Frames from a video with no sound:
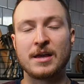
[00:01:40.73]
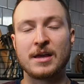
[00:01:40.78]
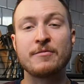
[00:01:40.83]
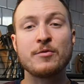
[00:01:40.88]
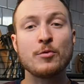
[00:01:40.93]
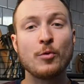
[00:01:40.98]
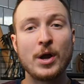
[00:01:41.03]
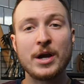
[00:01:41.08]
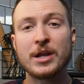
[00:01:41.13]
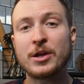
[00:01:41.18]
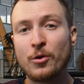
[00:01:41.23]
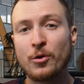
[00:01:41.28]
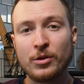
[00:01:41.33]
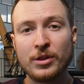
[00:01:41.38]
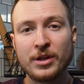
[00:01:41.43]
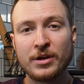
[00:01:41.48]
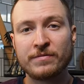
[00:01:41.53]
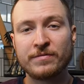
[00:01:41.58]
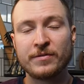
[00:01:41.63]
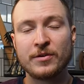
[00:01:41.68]
If you want to go a
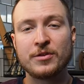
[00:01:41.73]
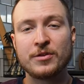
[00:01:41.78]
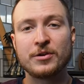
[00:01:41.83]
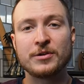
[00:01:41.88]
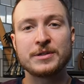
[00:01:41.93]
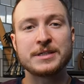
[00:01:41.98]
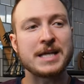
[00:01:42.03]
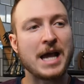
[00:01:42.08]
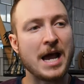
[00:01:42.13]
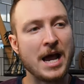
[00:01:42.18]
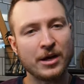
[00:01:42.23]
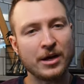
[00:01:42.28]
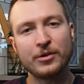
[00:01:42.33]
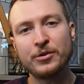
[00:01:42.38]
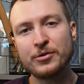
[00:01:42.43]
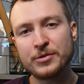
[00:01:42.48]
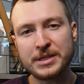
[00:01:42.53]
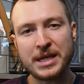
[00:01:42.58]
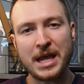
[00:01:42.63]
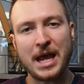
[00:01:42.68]
little further, tackle
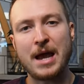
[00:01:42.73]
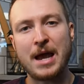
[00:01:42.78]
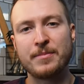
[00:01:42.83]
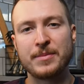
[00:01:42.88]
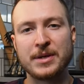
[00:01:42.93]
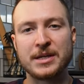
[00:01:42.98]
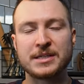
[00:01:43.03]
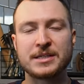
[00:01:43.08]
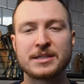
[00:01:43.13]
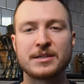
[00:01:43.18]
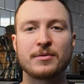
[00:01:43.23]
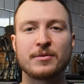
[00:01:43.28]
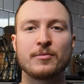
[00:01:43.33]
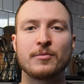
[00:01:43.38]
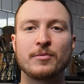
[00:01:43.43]
those cabinets.